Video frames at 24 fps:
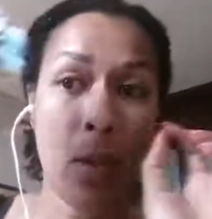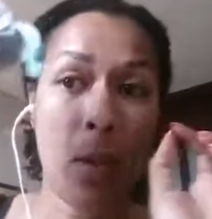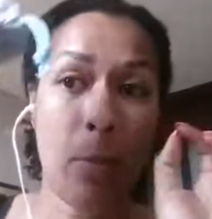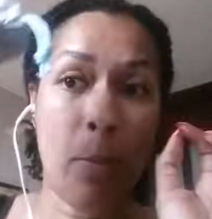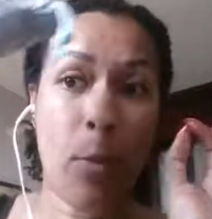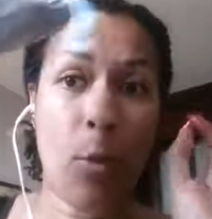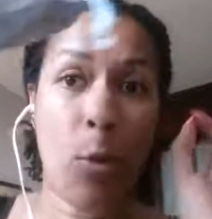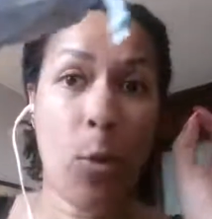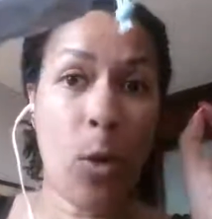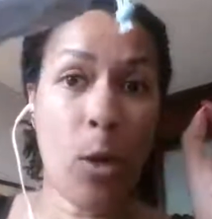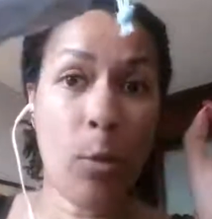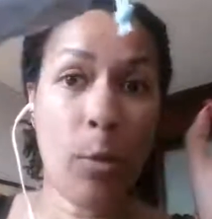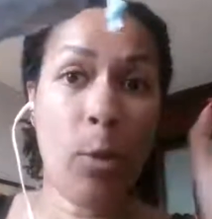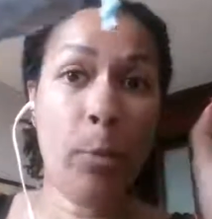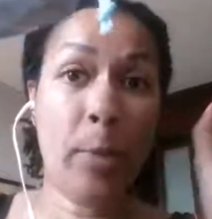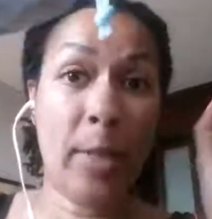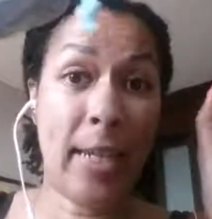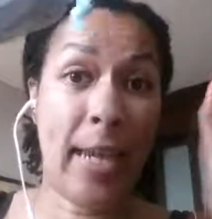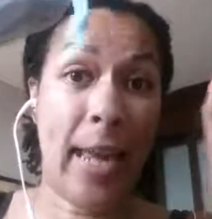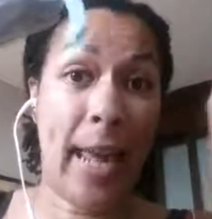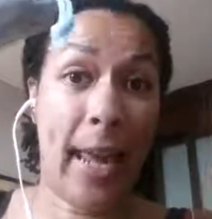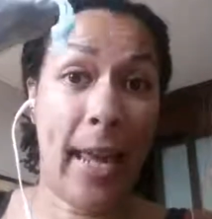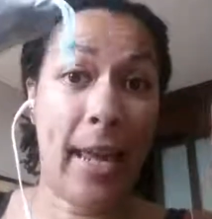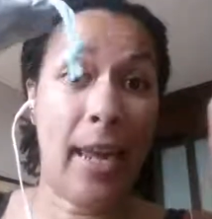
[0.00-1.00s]
a portable
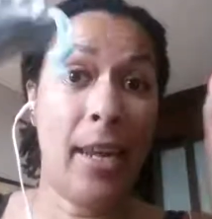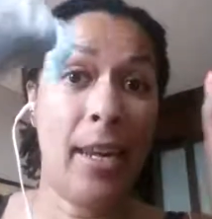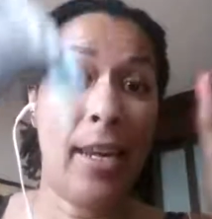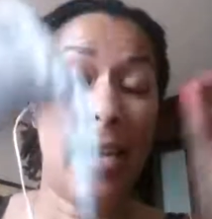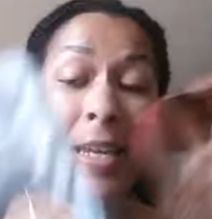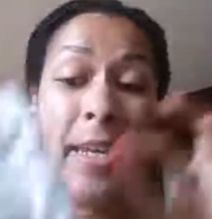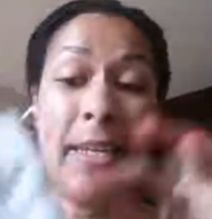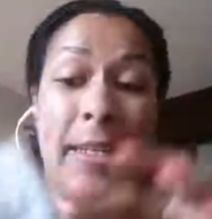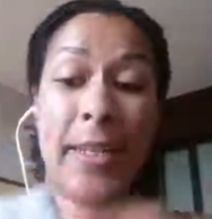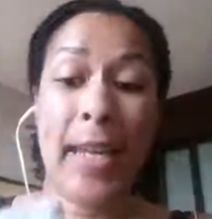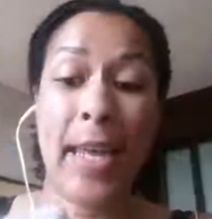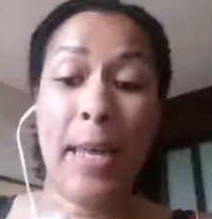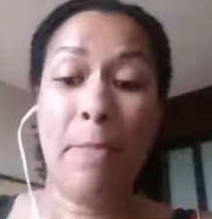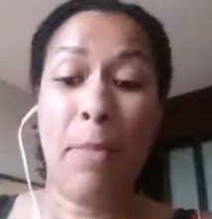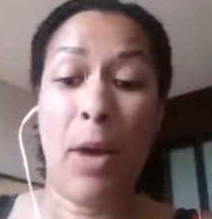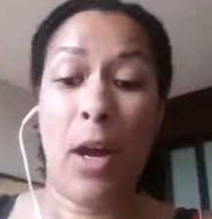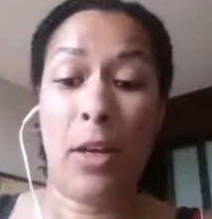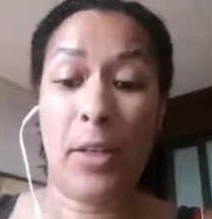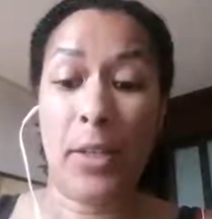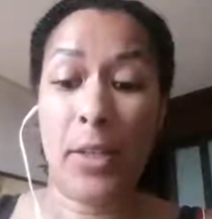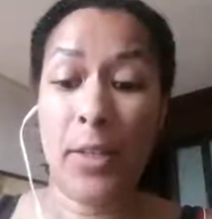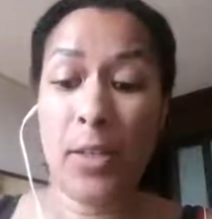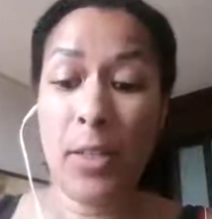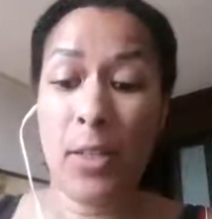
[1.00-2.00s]
bidet is a
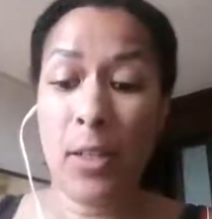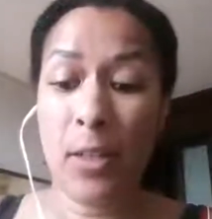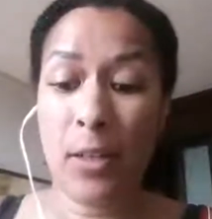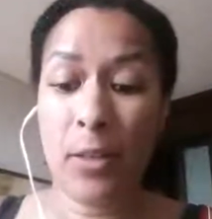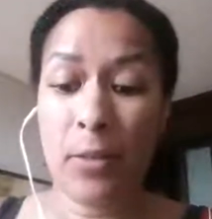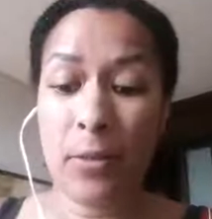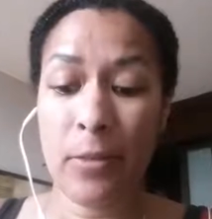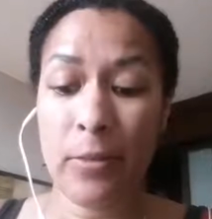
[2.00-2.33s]
must.